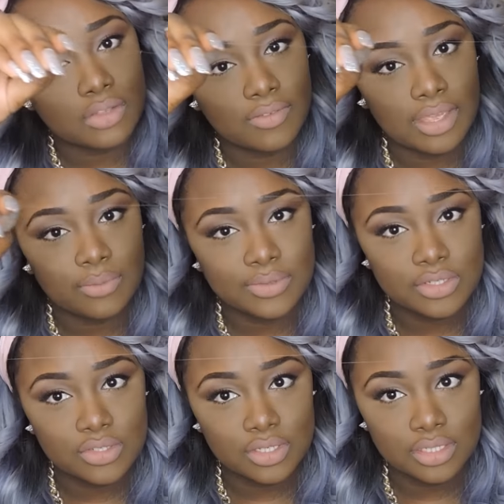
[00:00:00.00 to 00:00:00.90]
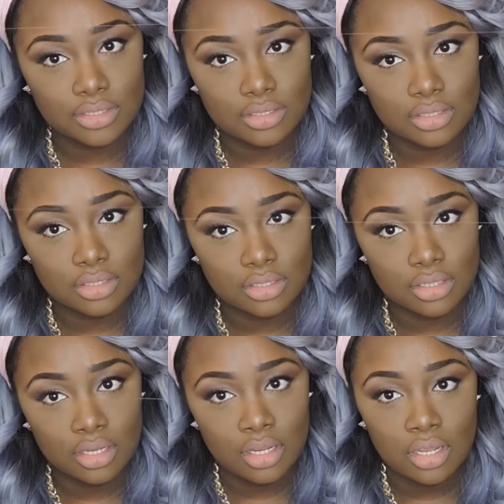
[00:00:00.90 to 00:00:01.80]
So I got one strand.
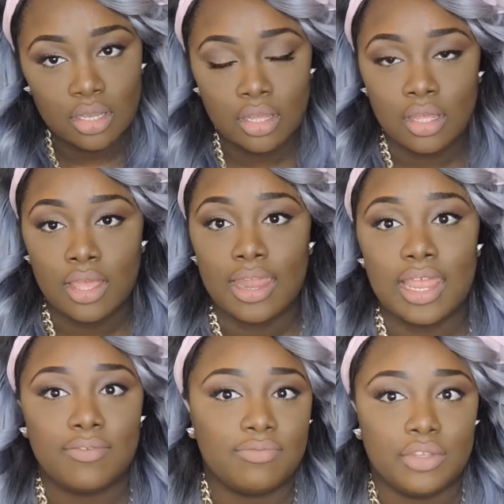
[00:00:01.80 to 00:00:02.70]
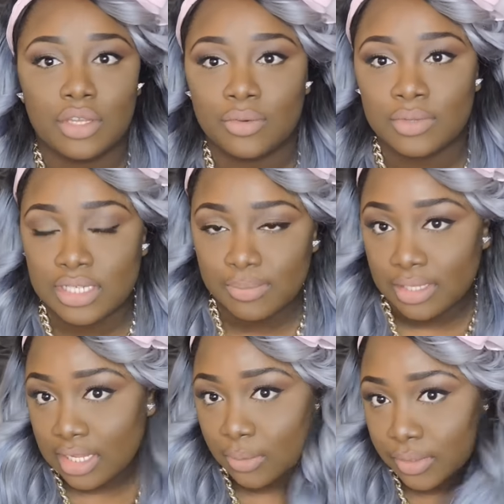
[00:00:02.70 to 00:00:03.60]
And I've, you know, it could be
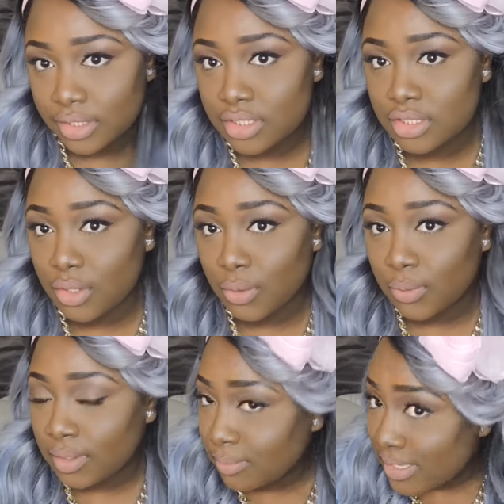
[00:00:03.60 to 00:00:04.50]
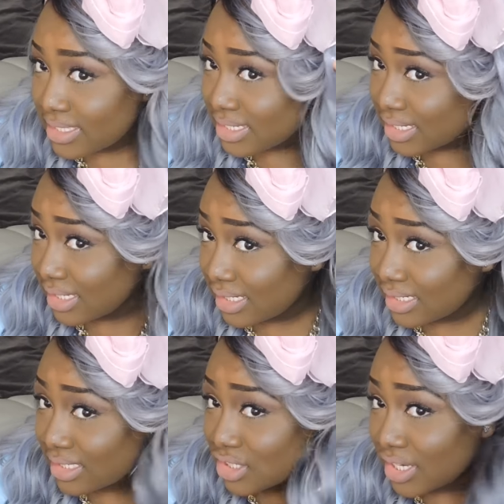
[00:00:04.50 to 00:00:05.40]
a lot worse. So you
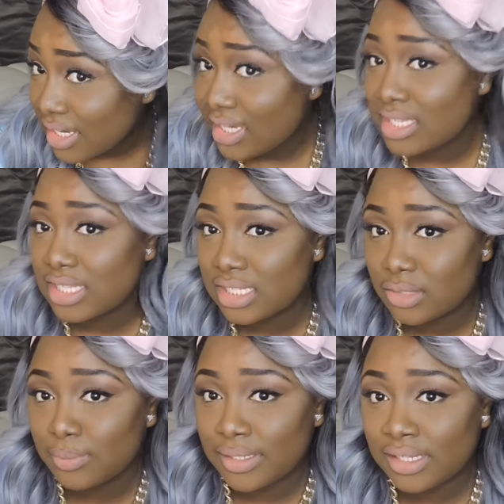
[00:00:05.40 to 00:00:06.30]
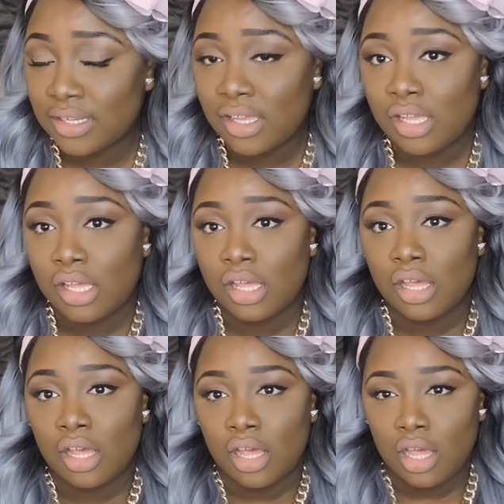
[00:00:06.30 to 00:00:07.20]
basically, the shedding is a little bit
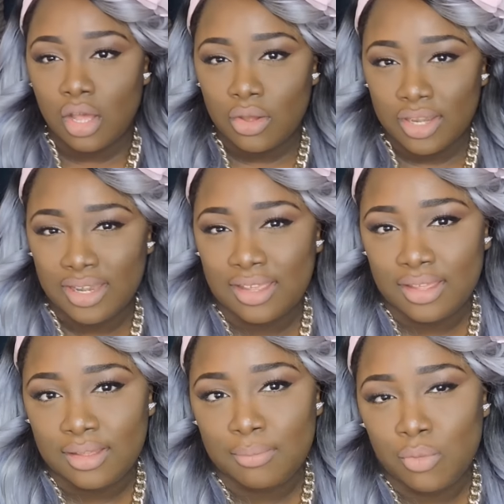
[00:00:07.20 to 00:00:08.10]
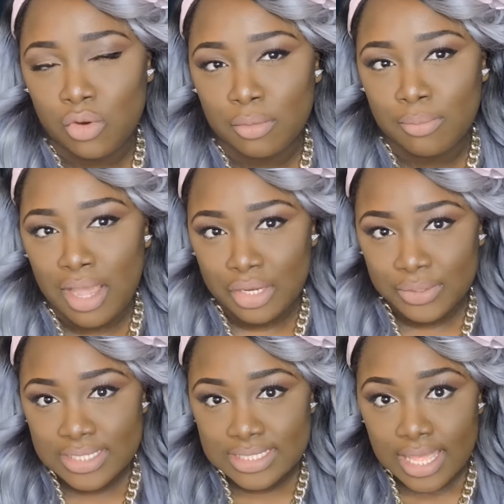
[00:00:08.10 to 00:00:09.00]
on the more
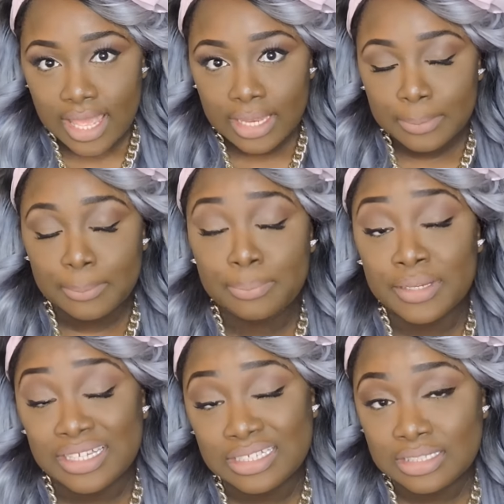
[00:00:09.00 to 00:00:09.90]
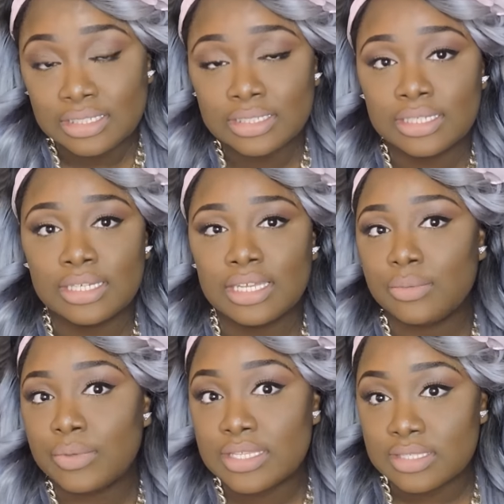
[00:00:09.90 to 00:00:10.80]
moderate side, but
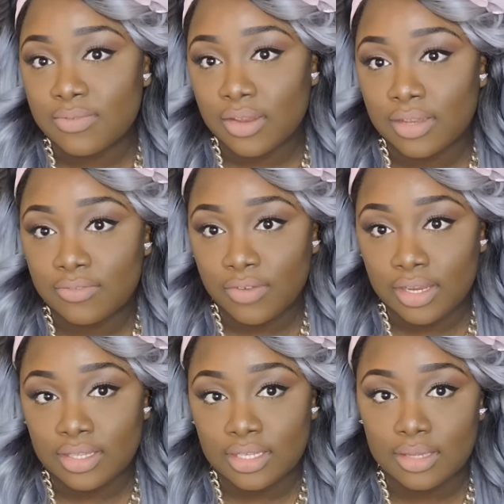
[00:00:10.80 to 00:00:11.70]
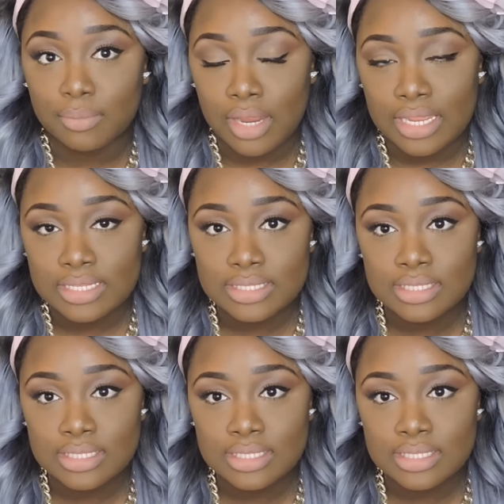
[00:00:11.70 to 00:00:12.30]
it was a very, fairly good price.